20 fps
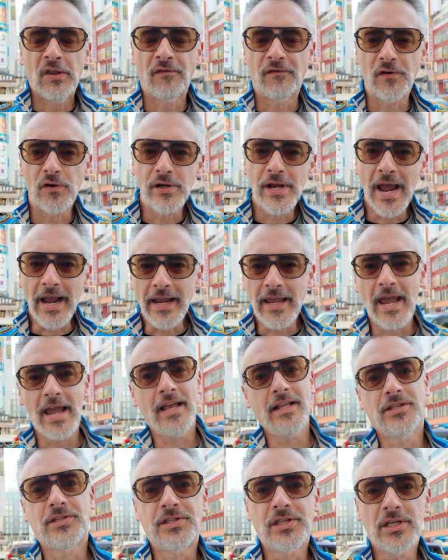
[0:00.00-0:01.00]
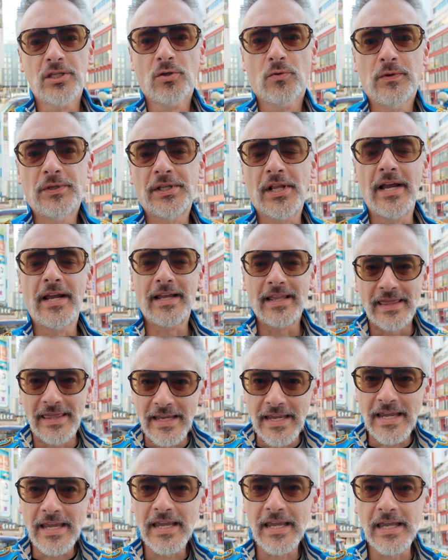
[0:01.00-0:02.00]
For decades, this was like
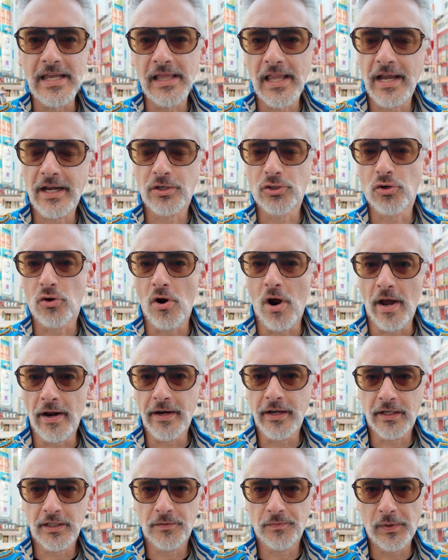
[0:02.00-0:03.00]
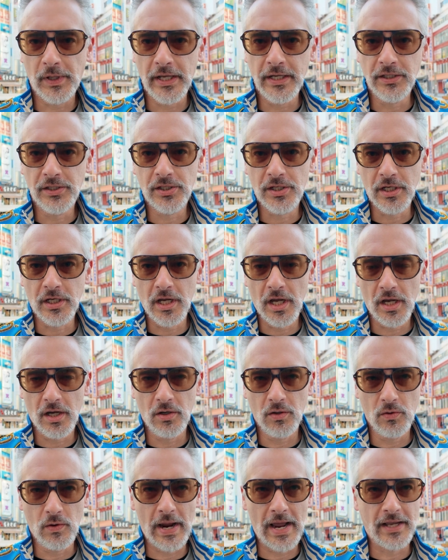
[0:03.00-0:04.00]
the electronics place to go,